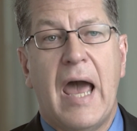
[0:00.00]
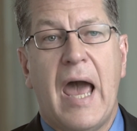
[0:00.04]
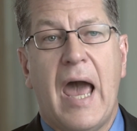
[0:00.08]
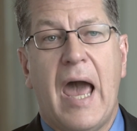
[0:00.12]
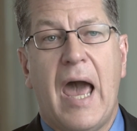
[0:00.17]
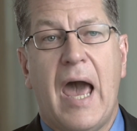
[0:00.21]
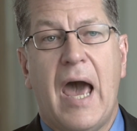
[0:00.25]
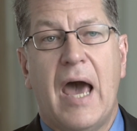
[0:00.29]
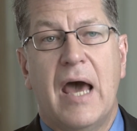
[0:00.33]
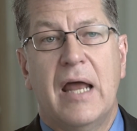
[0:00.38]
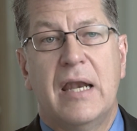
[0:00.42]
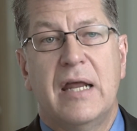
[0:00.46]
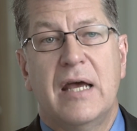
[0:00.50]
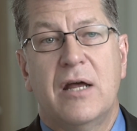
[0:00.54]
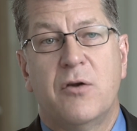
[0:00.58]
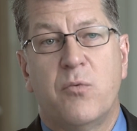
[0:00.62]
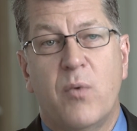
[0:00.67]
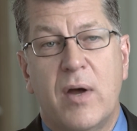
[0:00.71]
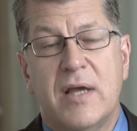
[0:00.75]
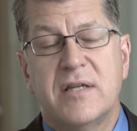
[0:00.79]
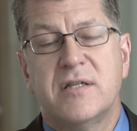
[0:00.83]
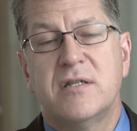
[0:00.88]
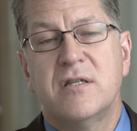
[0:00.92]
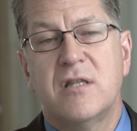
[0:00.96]
And it
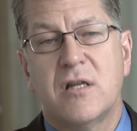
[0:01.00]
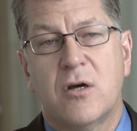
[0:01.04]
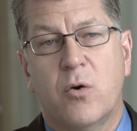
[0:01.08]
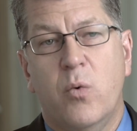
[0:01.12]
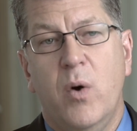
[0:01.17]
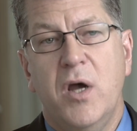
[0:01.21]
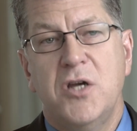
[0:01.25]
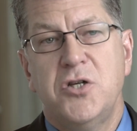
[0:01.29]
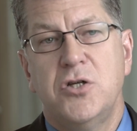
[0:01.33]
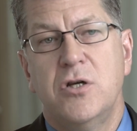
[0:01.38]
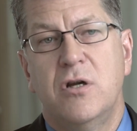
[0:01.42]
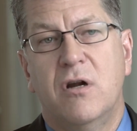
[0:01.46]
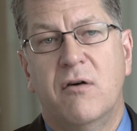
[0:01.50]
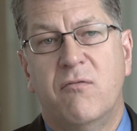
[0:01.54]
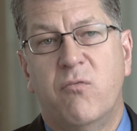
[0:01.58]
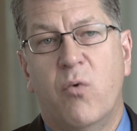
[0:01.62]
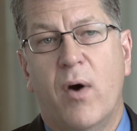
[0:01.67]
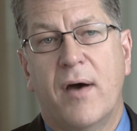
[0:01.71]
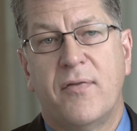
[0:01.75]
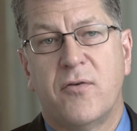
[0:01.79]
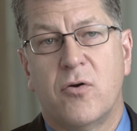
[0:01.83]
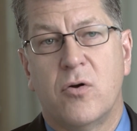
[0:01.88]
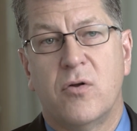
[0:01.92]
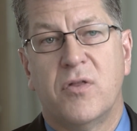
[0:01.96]
raises the question of
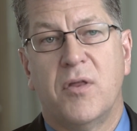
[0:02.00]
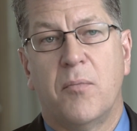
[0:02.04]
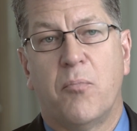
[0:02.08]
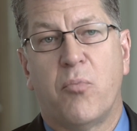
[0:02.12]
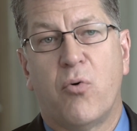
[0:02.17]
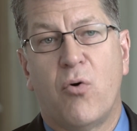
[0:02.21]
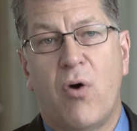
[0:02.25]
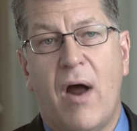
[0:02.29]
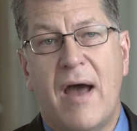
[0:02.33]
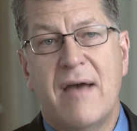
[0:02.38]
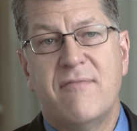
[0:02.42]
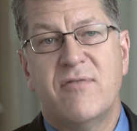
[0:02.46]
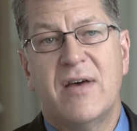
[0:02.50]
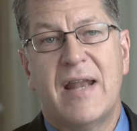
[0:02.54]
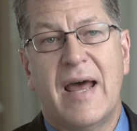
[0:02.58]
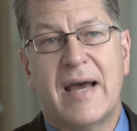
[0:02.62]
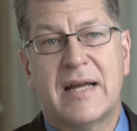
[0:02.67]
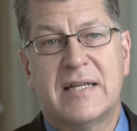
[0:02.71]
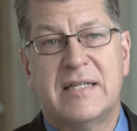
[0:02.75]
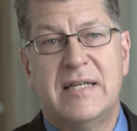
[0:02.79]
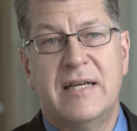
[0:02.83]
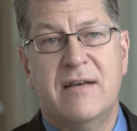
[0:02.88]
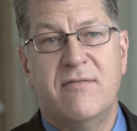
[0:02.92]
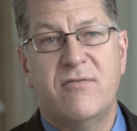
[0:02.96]
whether the private
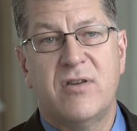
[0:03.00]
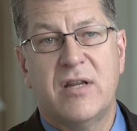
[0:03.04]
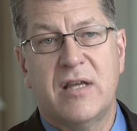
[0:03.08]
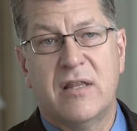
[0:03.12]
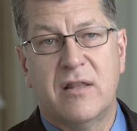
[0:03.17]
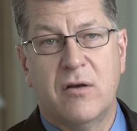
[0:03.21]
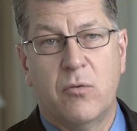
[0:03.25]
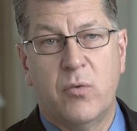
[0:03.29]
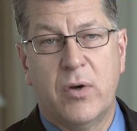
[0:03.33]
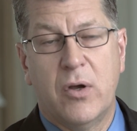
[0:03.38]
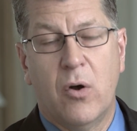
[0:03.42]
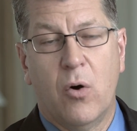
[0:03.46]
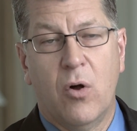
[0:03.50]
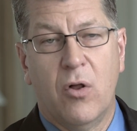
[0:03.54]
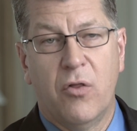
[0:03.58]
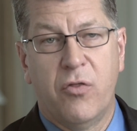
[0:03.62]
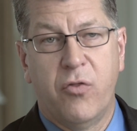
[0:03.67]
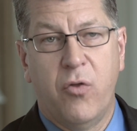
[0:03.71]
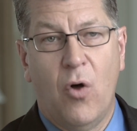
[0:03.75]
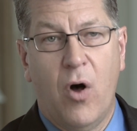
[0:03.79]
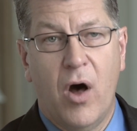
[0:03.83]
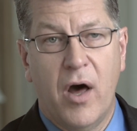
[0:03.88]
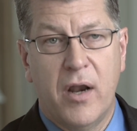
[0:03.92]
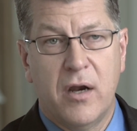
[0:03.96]
activity that we all
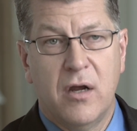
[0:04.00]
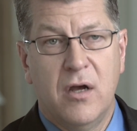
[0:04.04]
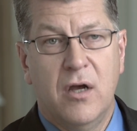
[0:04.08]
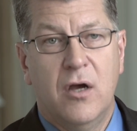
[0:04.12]
thought